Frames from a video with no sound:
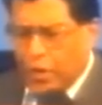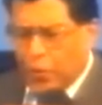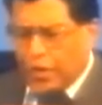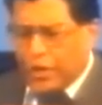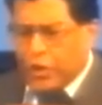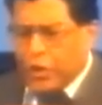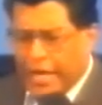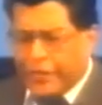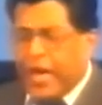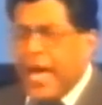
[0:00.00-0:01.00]
we
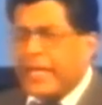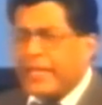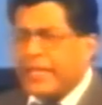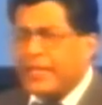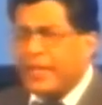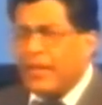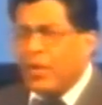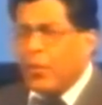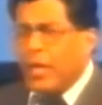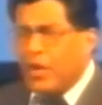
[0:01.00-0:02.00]
reject that,
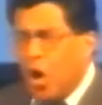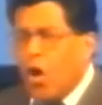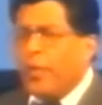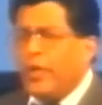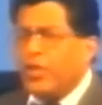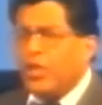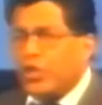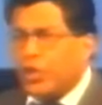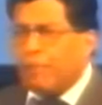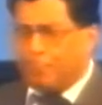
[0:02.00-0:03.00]
we go into
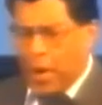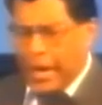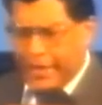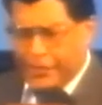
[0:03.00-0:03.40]
shipwreck.